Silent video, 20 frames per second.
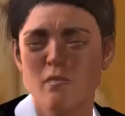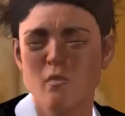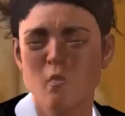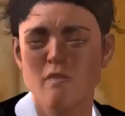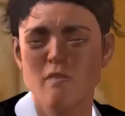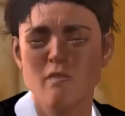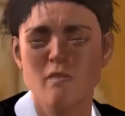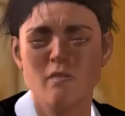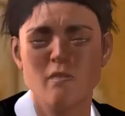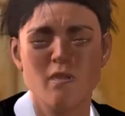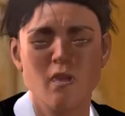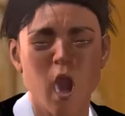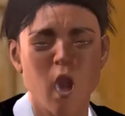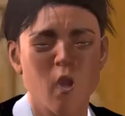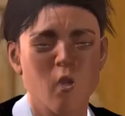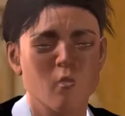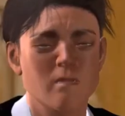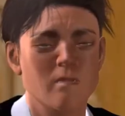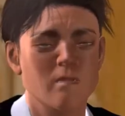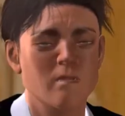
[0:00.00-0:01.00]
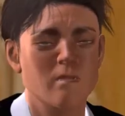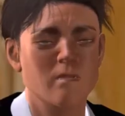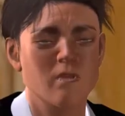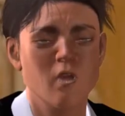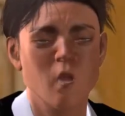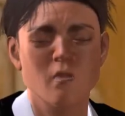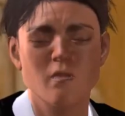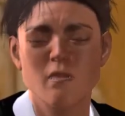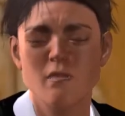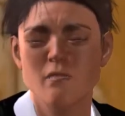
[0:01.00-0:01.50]
we made a film
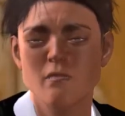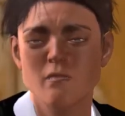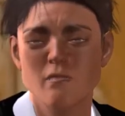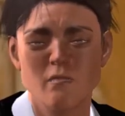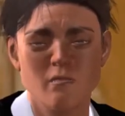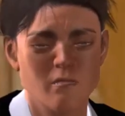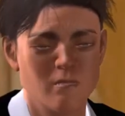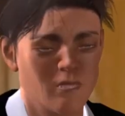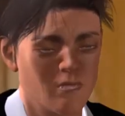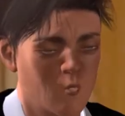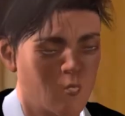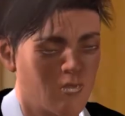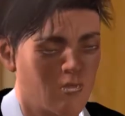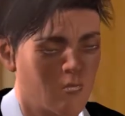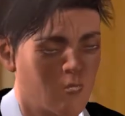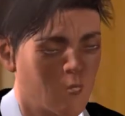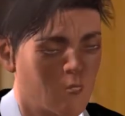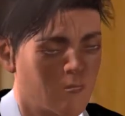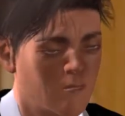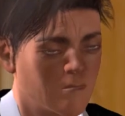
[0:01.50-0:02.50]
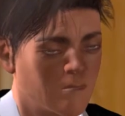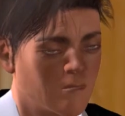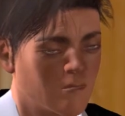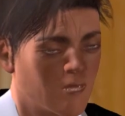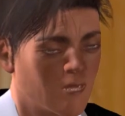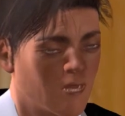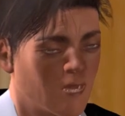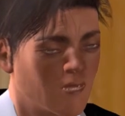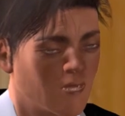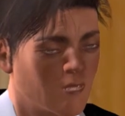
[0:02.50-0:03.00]
about a gay man,
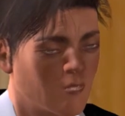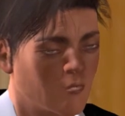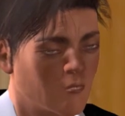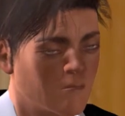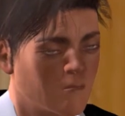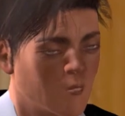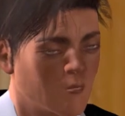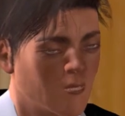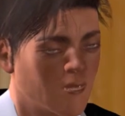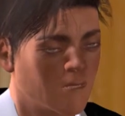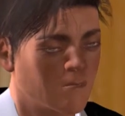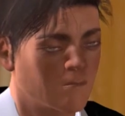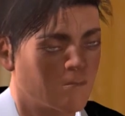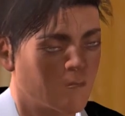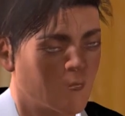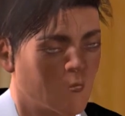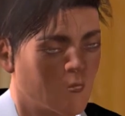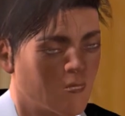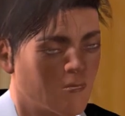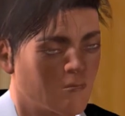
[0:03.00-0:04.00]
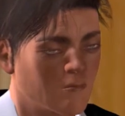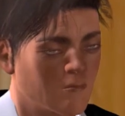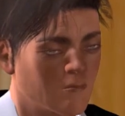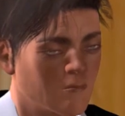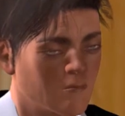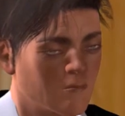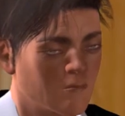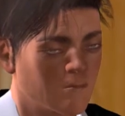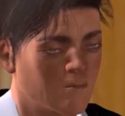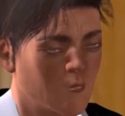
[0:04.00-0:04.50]
an immigrant who
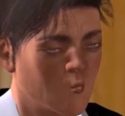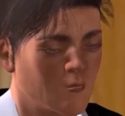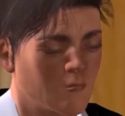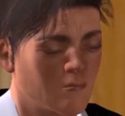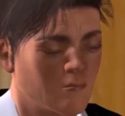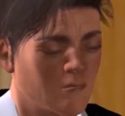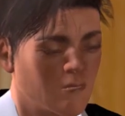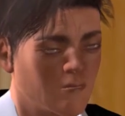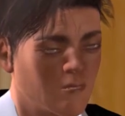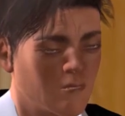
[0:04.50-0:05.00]
uh,